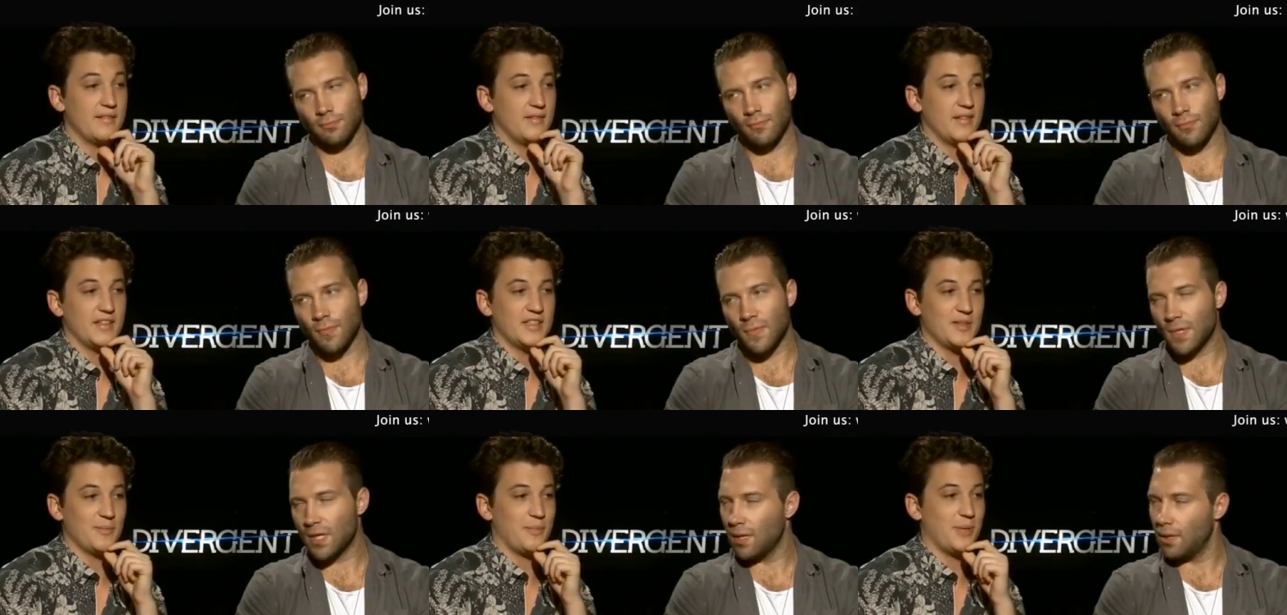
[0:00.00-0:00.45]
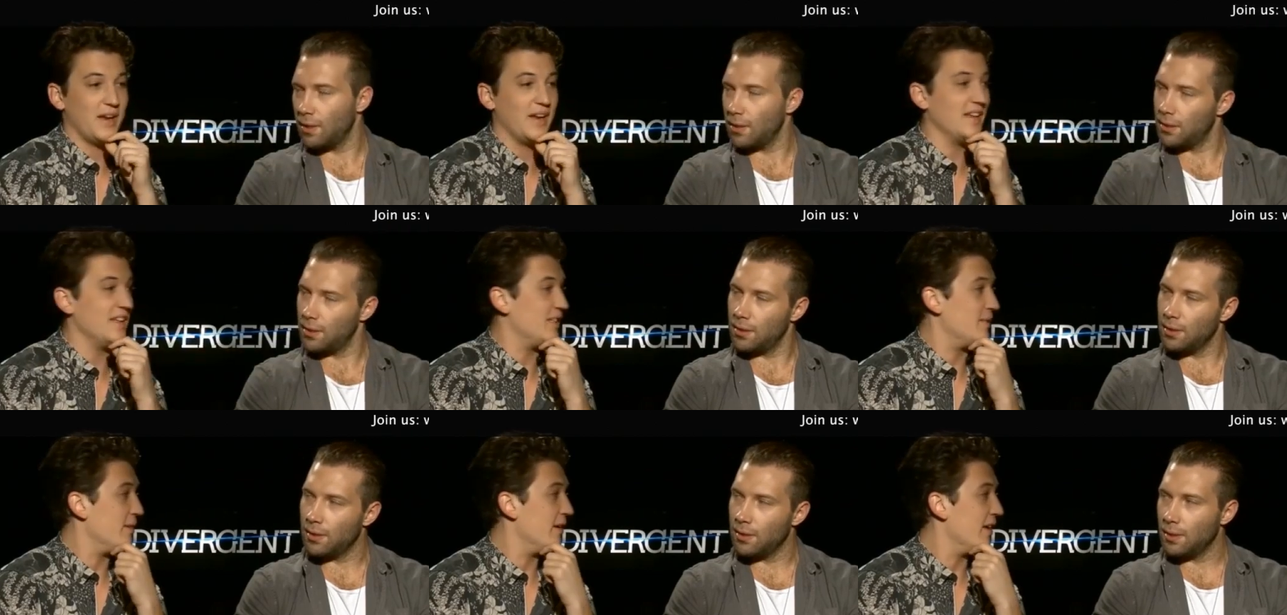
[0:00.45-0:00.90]
Speaker 1: It, it
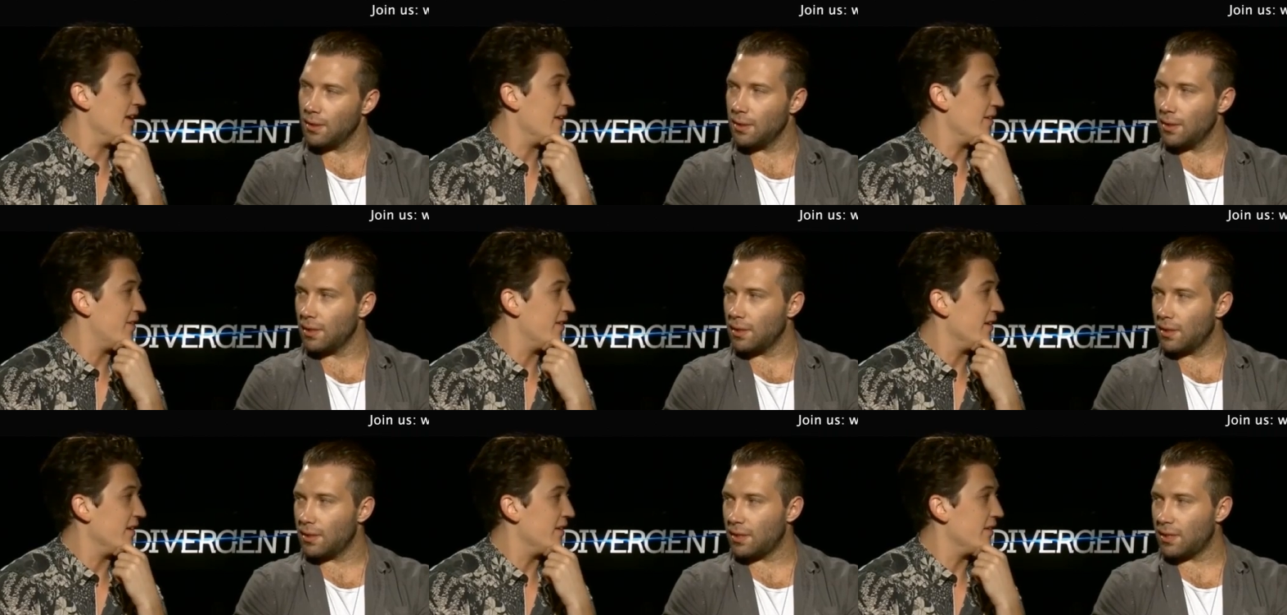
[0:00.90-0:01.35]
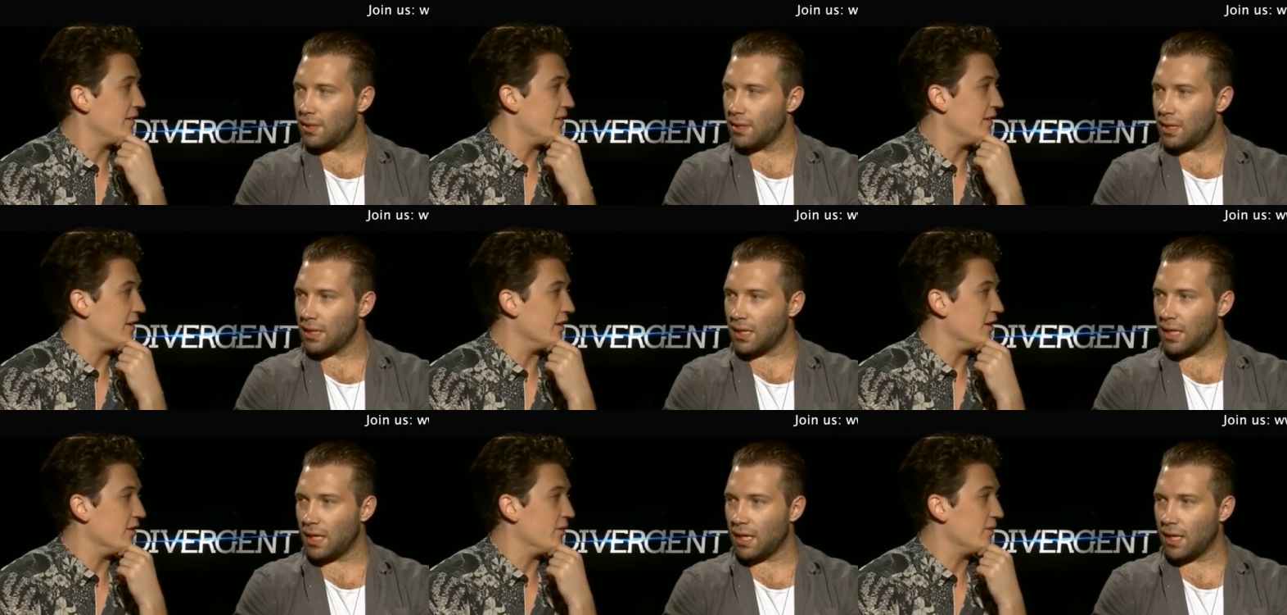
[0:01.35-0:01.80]
depends, man. I think,
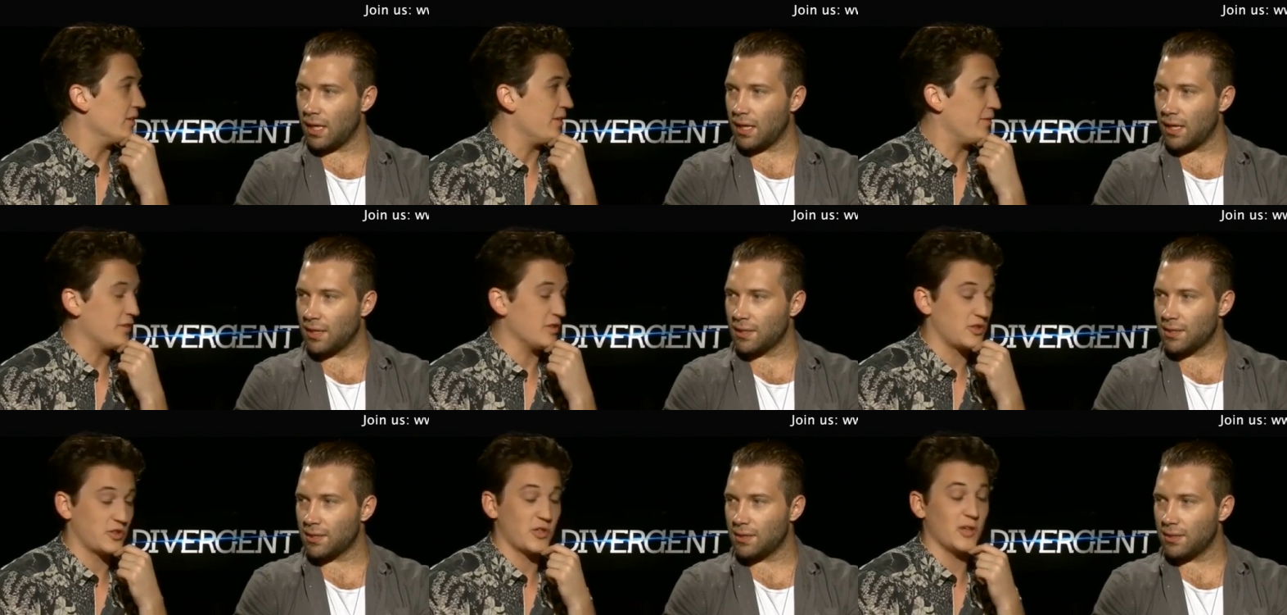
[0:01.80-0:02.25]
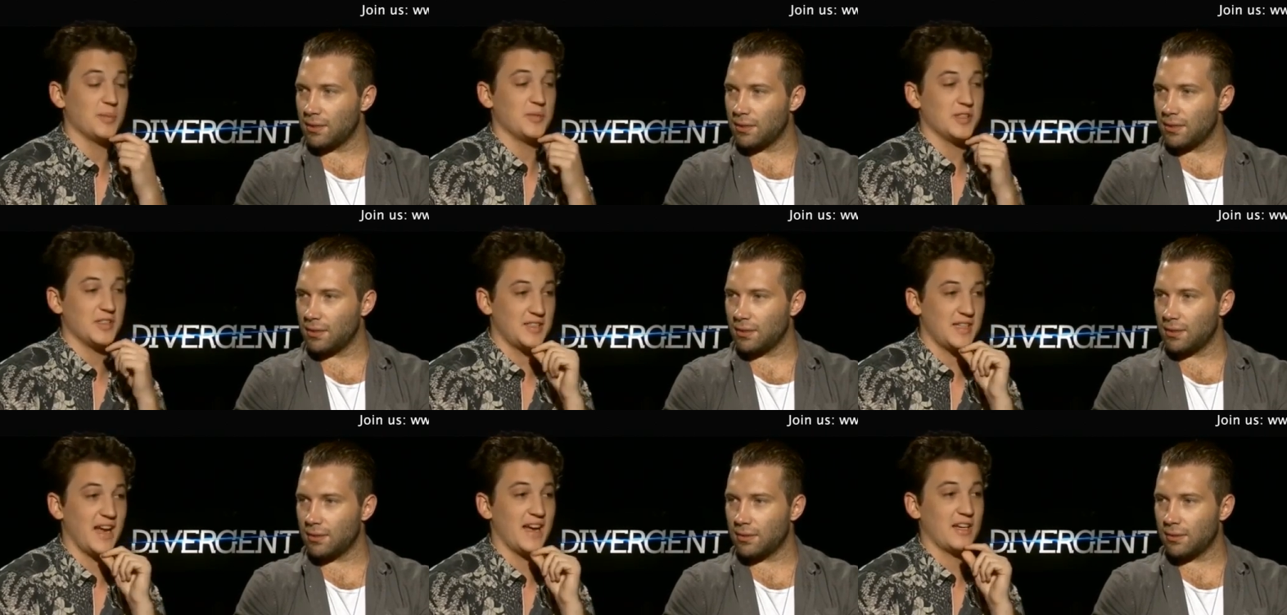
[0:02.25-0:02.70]
you know, yeah, if the
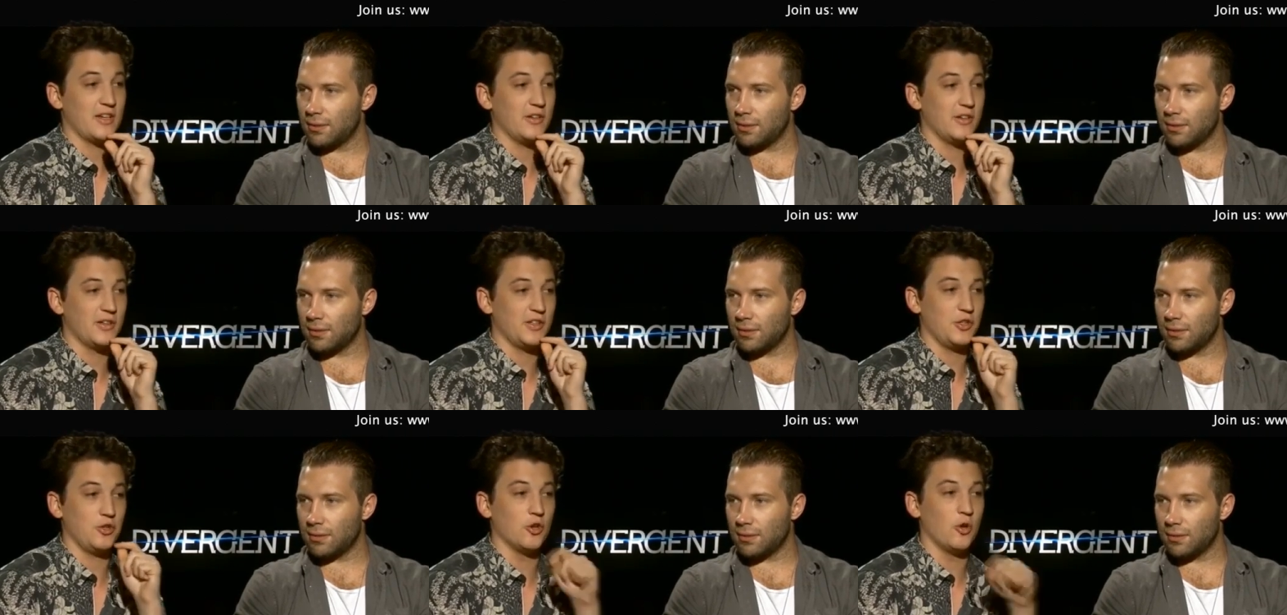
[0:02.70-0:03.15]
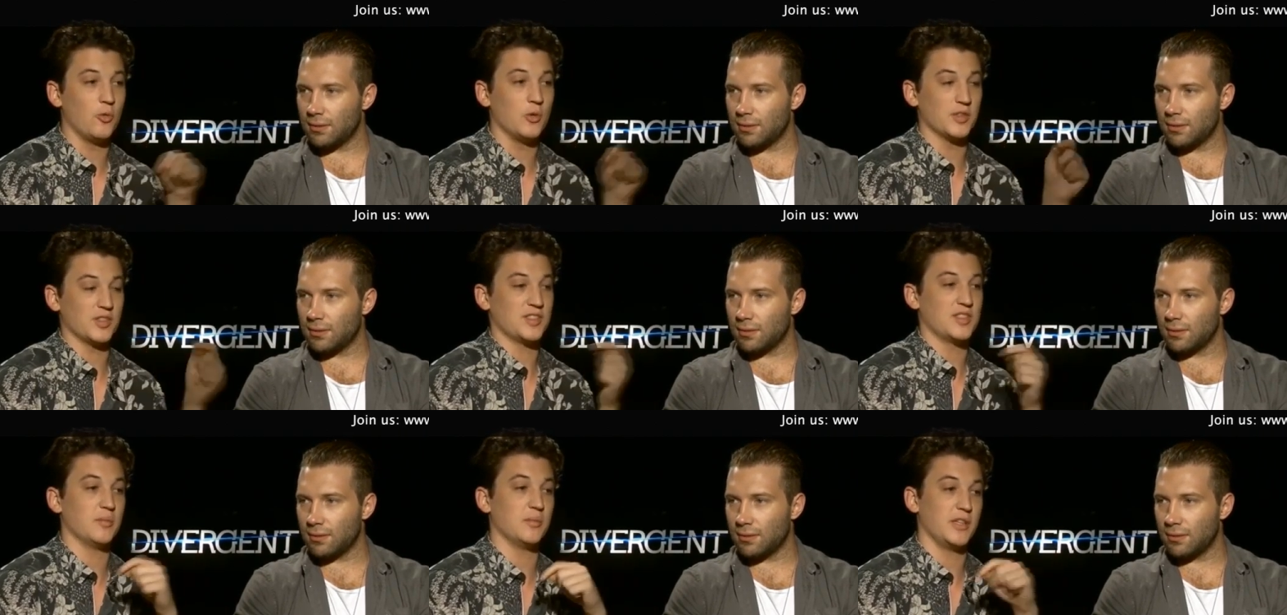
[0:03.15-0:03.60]
script is that good, you don't
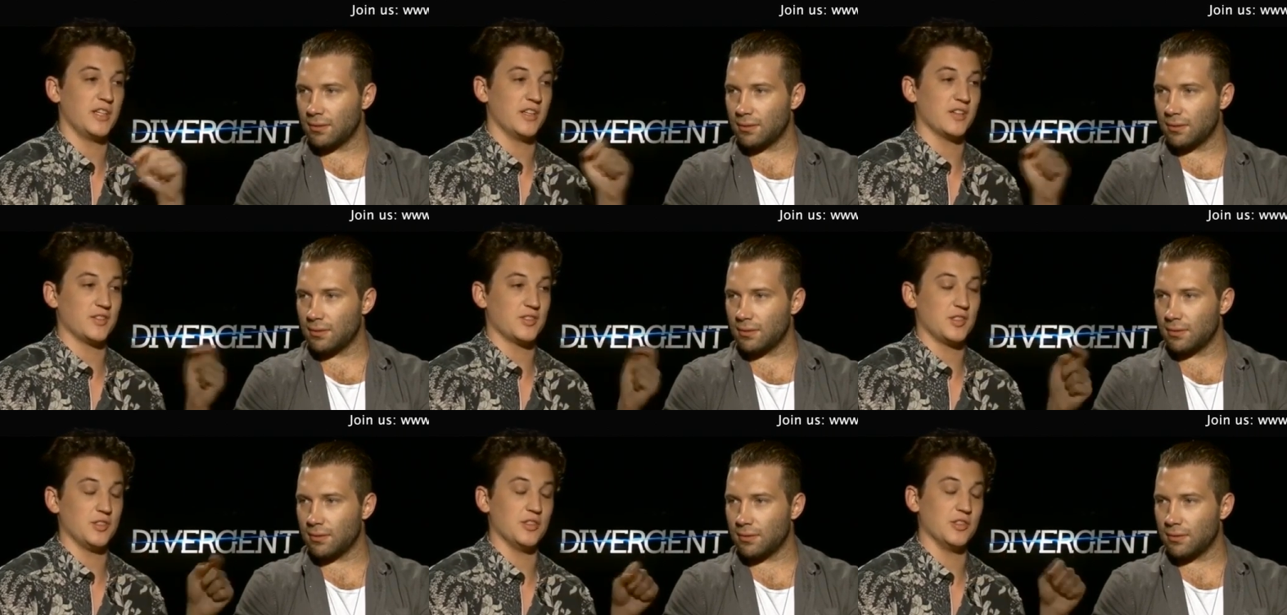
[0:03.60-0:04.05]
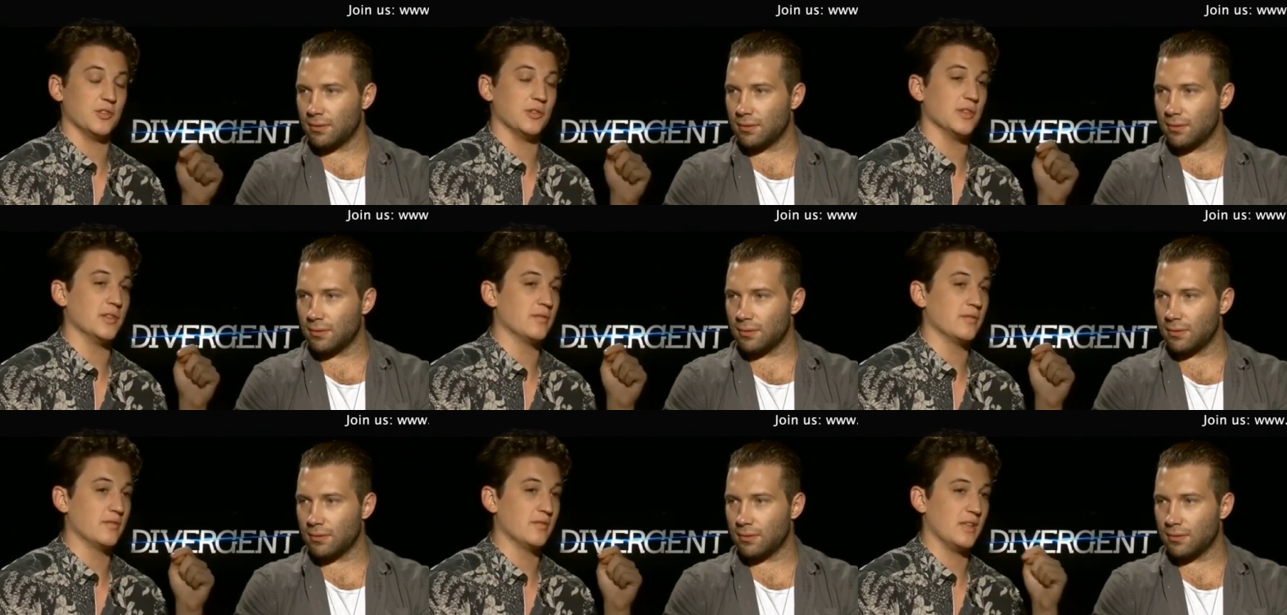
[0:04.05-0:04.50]
want somebody else to
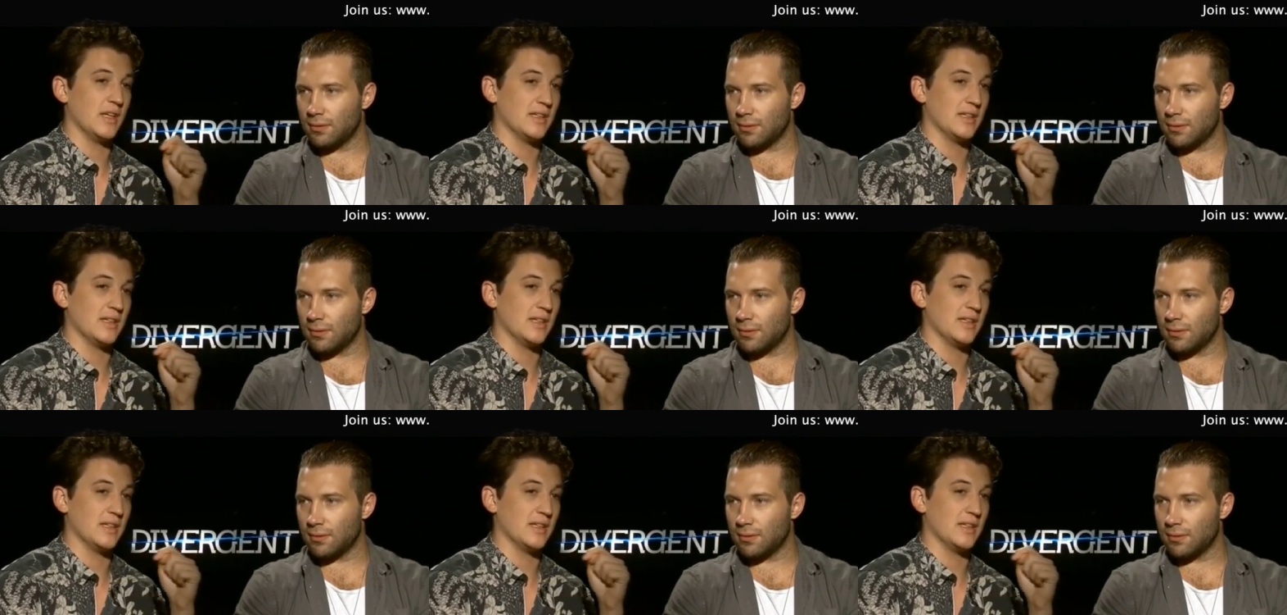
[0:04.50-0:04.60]
do it.